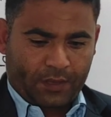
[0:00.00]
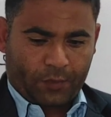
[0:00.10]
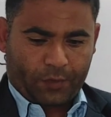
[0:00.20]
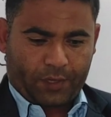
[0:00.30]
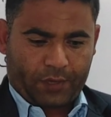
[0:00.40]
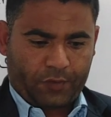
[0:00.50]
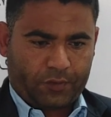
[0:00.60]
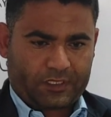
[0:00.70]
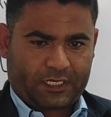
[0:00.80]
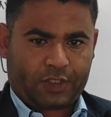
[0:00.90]
We
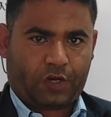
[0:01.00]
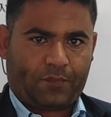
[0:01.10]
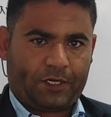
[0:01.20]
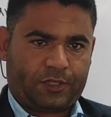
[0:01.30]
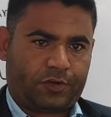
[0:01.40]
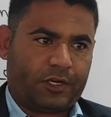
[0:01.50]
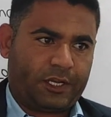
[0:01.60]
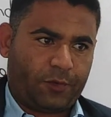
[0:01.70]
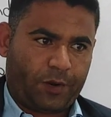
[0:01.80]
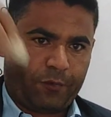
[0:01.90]
use a shopping
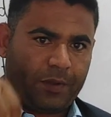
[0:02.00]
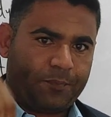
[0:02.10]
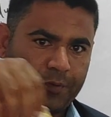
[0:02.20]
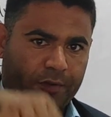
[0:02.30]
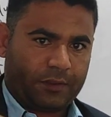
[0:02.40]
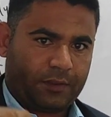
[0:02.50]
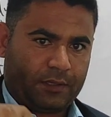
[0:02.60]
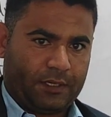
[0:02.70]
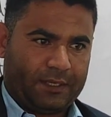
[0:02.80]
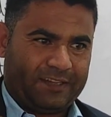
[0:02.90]
trolley where we
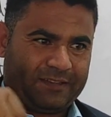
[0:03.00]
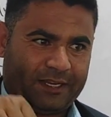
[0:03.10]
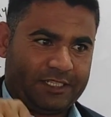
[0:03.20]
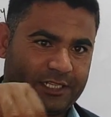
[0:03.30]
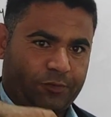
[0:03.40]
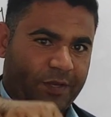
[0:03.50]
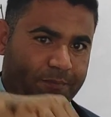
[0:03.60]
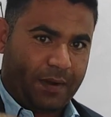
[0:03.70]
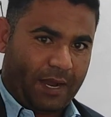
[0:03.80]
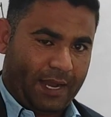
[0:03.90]
put the things that we
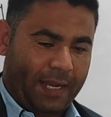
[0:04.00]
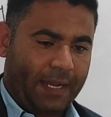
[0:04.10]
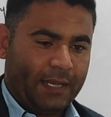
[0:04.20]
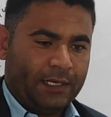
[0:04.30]
buy.